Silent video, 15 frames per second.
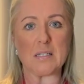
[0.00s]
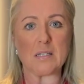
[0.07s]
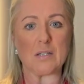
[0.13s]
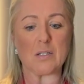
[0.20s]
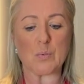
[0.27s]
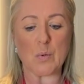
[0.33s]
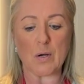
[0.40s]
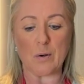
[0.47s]

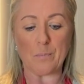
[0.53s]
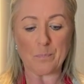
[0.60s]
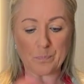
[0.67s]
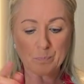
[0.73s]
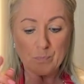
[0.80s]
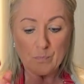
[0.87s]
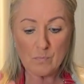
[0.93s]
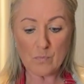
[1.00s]
Every
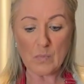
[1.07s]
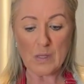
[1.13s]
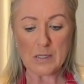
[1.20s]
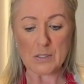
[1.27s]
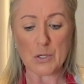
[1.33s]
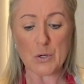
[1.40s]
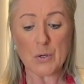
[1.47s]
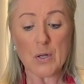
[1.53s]
single
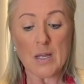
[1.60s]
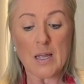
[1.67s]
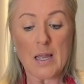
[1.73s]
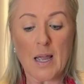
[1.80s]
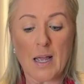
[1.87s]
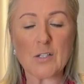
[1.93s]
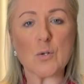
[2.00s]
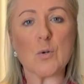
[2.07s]
one of these
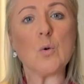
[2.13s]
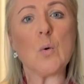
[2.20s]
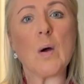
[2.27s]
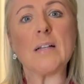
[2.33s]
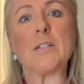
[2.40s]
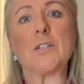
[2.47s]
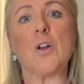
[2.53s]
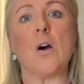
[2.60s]
3 discs
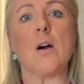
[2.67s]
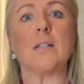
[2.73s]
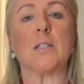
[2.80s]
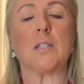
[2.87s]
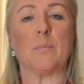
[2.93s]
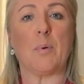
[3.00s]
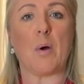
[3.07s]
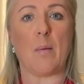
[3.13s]
I use
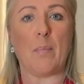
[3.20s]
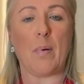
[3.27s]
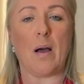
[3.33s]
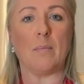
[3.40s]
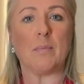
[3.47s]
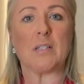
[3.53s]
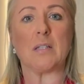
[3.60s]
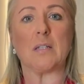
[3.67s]
all the time.
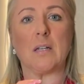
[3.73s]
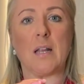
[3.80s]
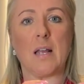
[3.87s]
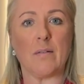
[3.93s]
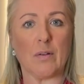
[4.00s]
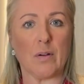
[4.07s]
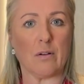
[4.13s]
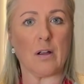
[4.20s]
So
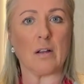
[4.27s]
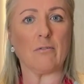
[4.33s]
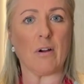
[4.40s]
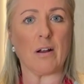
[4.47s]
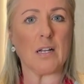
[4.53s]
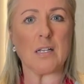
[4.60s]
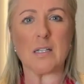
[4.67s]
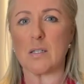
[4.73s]
our
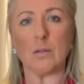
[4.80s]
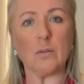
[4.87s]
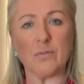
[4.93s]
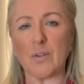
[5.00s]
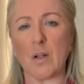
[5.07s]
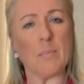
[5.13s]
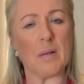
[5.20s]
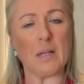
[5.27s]
1mm
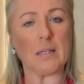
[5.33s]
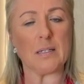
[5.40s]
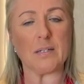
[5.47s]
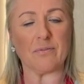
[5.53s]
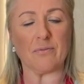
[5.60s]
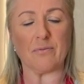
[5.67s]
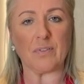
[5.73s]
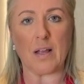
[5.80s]
slicer, our
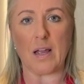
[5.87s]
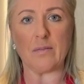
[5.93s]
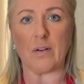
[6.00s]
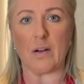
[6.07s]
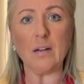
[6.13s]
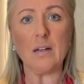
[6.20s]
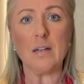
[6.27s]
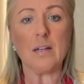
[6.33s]

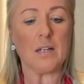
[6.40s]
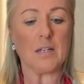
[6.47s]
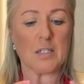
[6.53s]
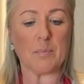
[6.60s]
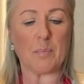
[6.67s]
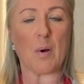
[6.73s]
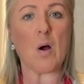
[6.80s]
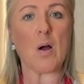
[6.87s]
6mm grater
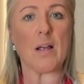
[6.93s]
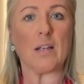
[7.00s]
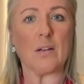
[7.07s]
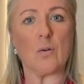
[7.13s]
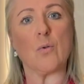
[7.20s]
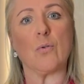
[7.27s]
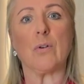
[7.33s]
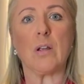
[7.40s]
and our
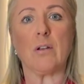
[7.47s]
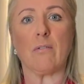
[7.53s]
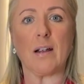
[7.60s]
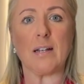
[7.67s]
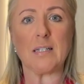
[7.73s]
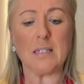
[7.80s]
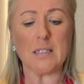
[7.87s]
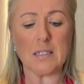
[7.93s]
Parmesan
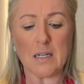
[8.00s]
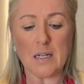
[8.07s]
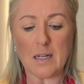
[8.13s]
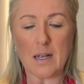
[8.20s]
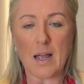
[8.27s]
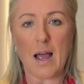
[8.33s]
disc as well.